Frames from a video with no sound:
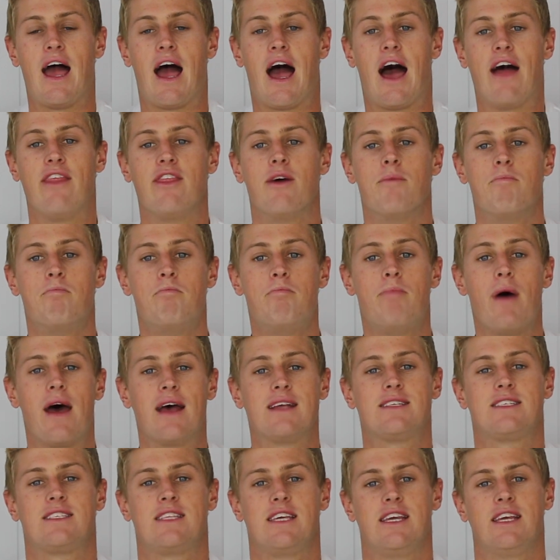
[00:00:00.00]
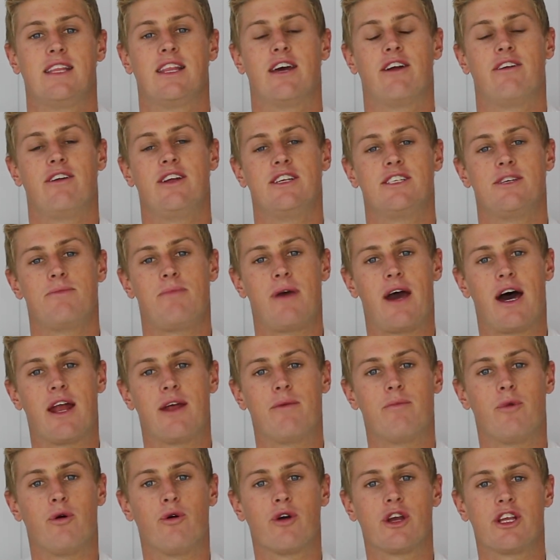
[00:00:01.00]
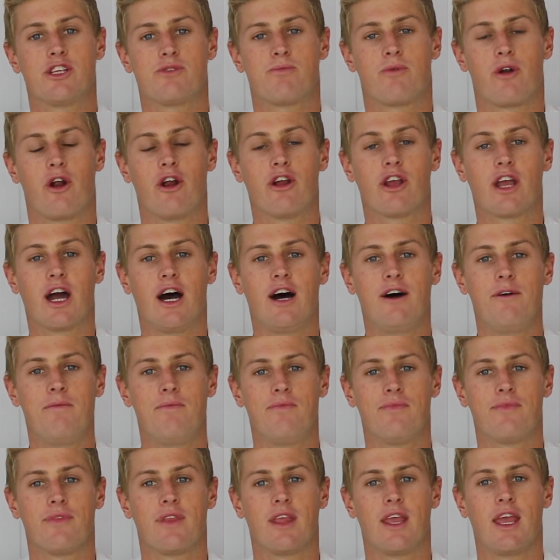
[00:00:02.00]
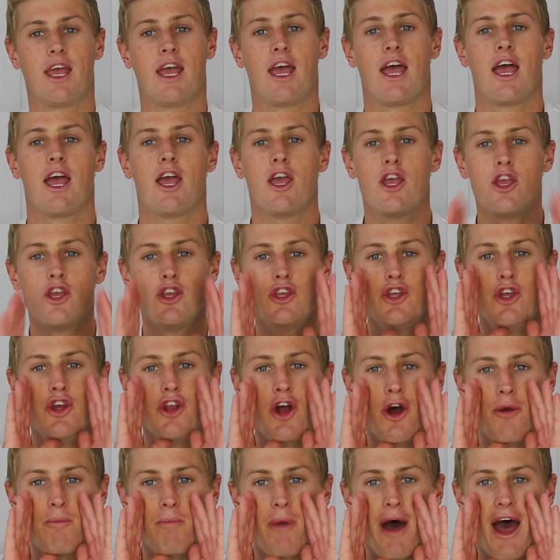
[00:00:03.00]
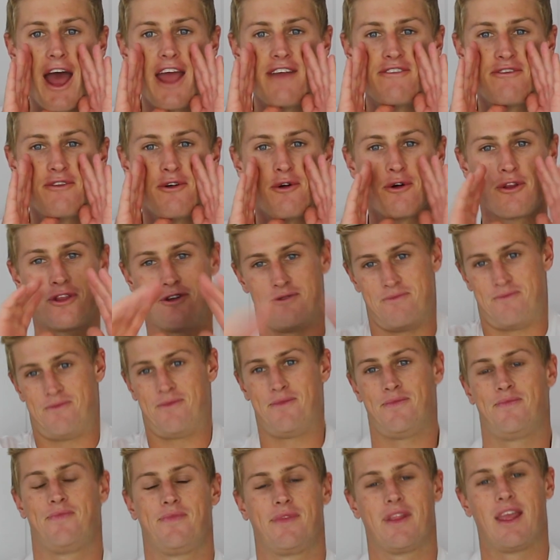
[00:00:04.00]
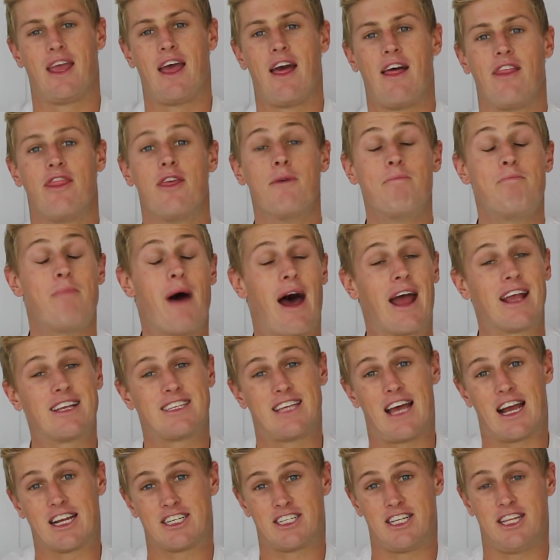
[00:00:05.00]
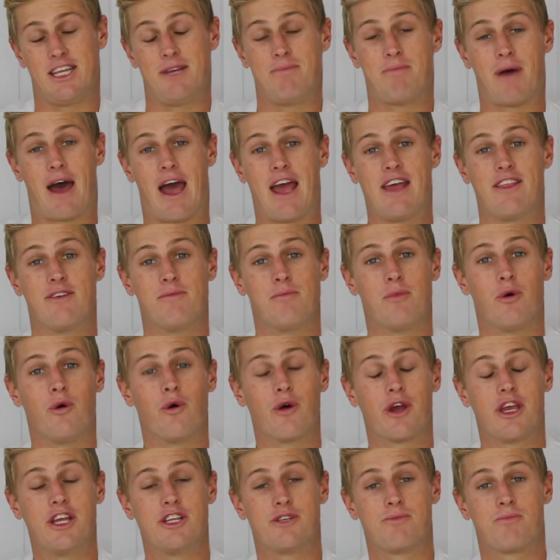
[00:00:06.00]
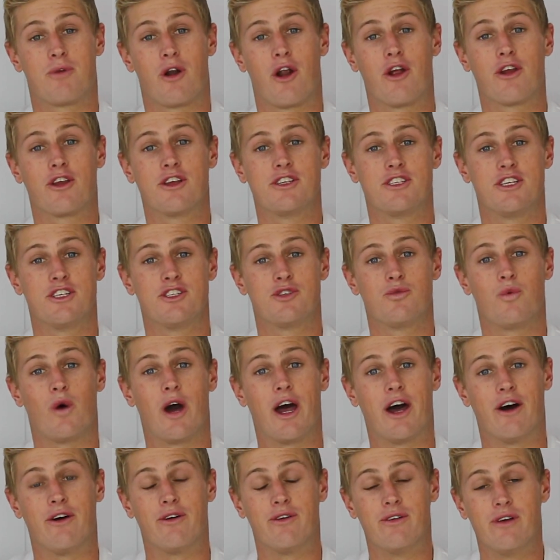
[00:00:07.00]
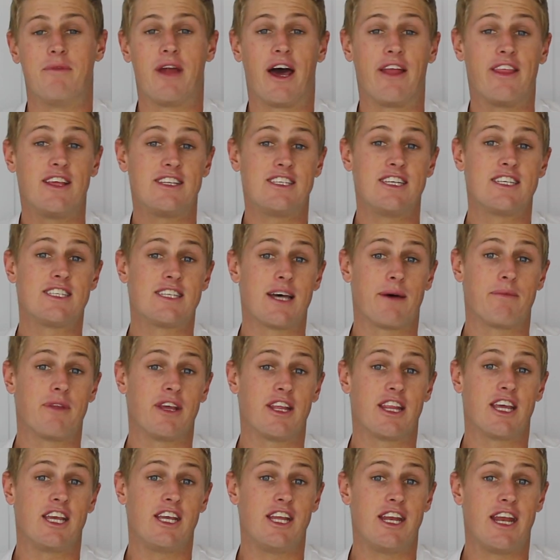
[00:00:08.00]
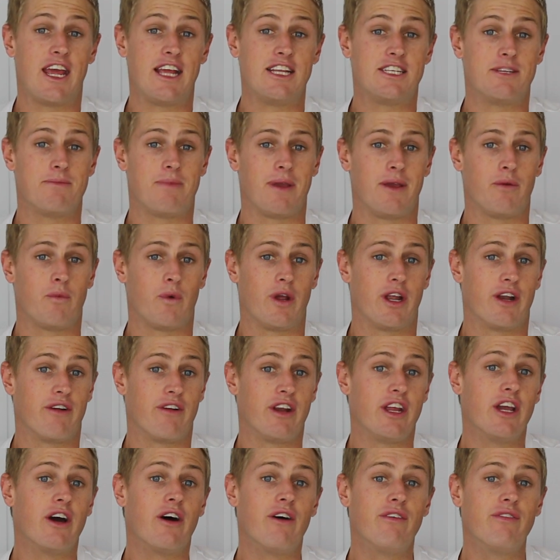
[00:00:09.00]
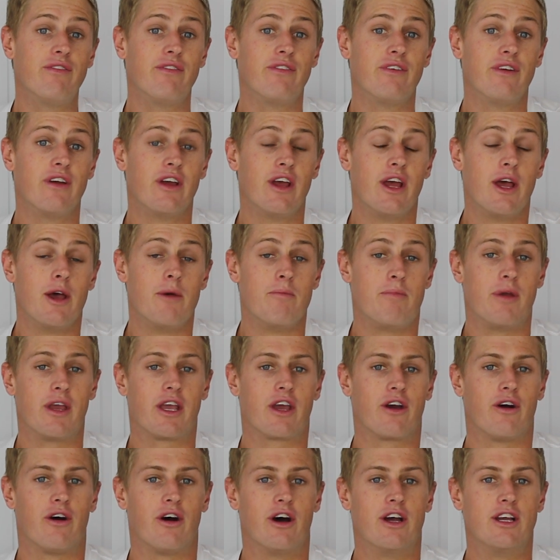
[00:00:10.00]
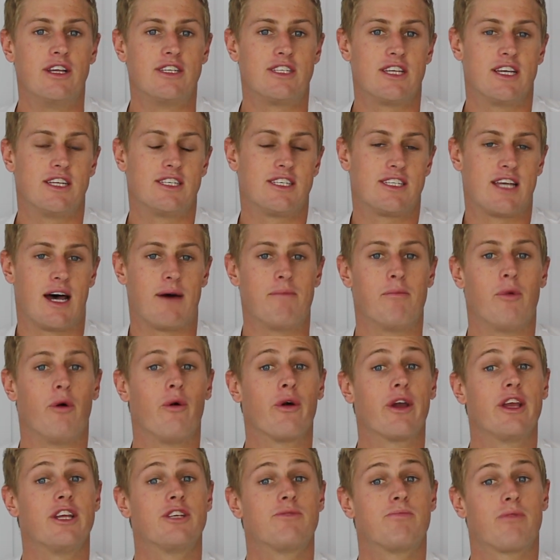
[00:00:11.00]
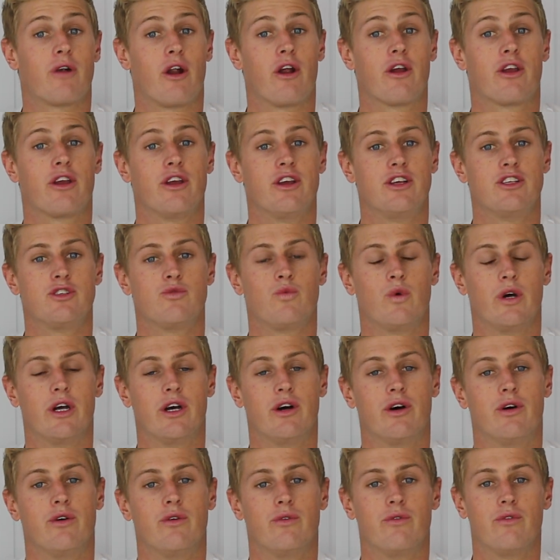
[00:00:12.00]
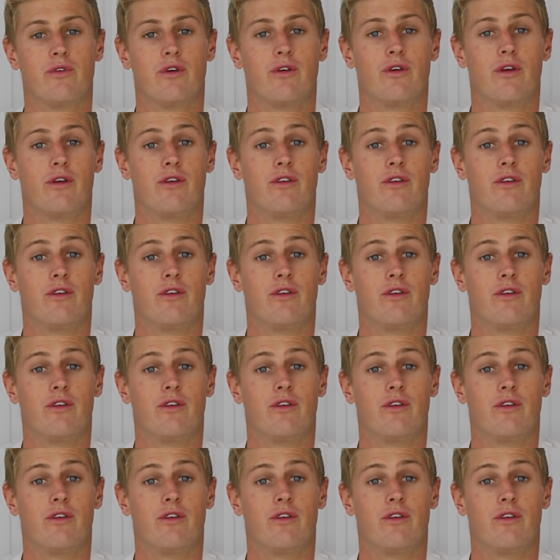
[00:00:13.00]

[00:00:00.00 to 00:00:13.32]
And the best thing there is about a mortgage broker, you don't pay for them. The banks actually pay the mortgage brokers as well. Now, this is something that you need to be wary of, because some mortgage brokers will